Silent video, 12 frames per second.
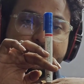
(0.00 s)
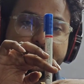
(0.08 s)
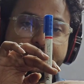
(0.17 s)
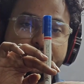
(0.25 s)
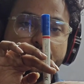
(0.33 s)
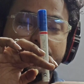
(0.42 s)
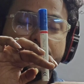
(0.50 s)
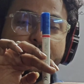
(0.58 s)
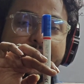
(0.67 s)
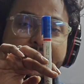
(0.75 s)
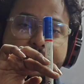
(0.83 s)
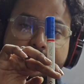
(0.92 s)
force is going
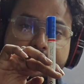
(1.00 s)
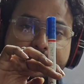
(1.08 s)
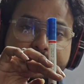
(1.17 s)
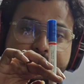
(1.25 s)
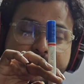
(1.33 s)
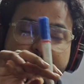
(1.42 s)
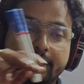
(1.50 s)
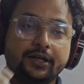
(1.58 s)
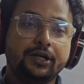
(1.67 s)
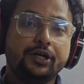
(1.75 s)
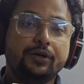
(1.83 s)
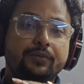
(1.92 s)
to act in this manner.
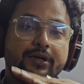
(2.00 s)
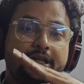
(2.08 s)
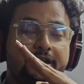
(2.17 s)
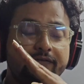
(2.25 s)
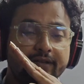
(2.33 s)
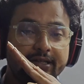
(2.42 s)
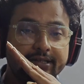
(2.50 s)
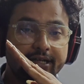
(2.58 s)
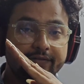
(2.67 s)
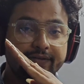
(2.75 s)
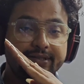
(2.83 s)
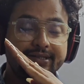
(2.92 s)
But if the
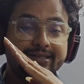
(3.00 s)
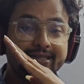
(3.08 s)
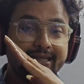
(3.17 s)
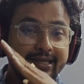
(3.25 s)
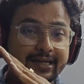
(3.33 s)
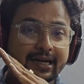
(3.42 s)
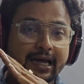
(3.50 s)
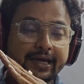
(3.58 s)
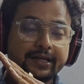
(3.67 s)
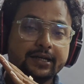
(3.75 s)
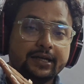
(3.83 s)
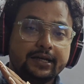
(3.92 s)
surface is
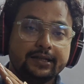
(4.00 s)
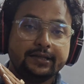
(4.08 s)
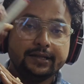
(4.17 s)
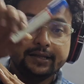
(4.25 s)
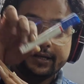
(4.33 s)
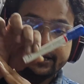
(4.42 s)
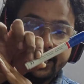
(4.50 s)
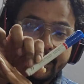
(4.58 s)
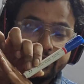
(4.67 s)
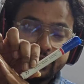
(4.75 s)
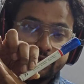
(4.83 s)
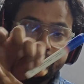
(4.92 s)
inclined, then the
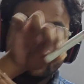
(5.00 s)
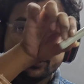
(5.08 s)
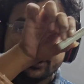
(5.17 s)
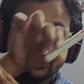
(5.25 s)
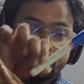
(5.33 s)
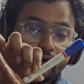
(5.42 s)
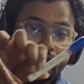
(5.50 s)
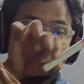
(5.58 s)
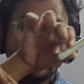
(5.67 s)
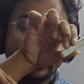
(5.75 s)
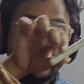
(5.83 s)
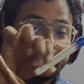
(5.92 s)
reaction force is going
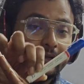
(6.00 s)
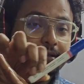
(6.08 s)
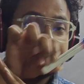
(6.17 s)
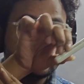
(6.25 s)
to act in